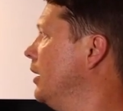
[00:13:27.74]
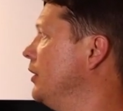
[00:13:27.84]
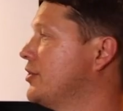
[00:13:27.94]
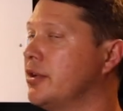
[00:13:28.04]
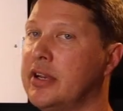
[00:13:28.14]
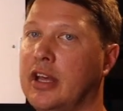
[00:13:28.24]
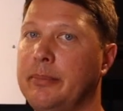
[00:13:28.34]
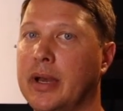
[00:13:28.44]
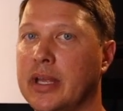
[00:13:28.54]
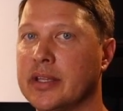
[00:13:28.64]
I'll turn
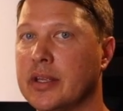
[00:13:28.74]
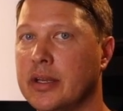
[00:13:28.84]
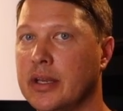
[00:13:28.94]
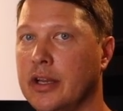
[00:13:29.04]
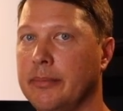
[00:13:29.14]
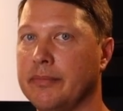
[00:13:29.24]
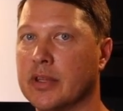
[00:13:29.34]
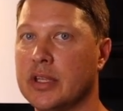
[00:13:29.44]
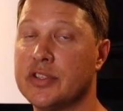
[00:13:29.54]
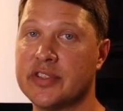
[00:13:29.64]
on my um,
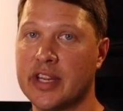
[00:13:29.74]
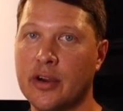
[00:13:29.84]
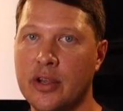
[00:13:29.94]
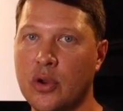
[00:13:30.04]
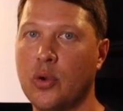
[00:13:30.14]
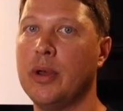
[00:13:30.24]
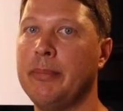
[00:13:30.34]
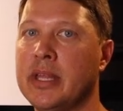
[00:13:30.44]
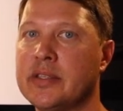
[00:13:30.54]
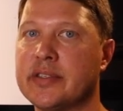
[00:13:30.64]
stereo
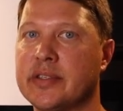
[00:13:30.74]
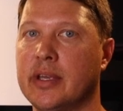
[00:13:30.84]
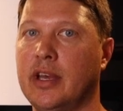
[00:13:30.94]
equipment.